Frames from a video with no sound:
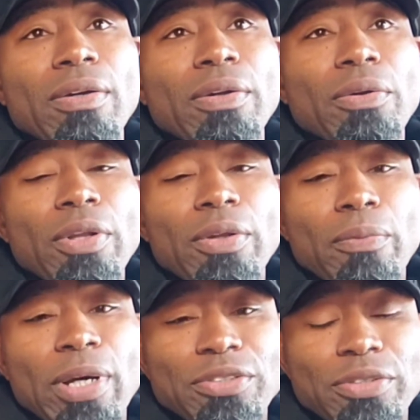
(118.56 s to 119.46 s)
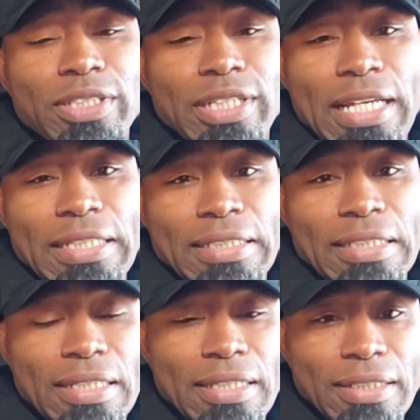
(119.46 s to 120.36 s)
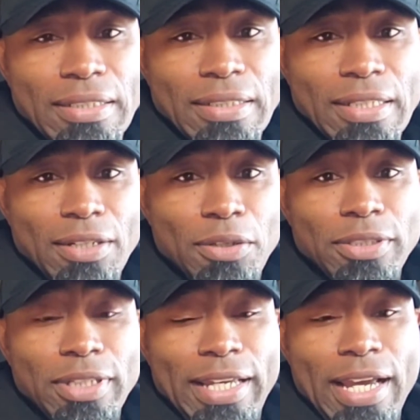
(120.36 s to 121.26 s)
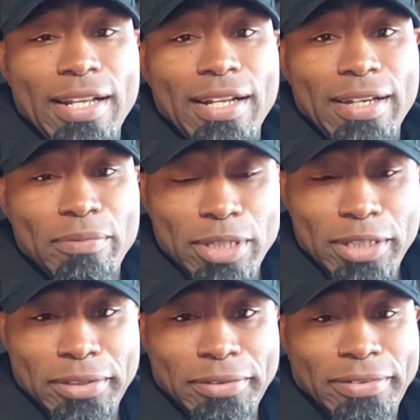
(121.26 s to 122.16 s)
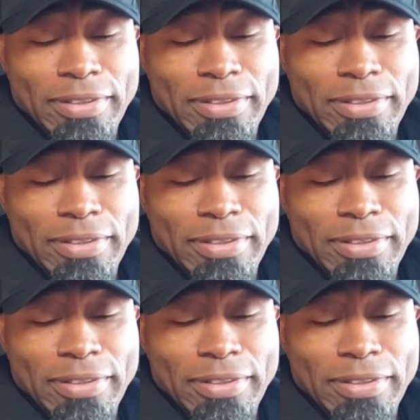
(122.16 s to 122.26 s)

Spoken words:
northern western states, closer to Canada, I believe.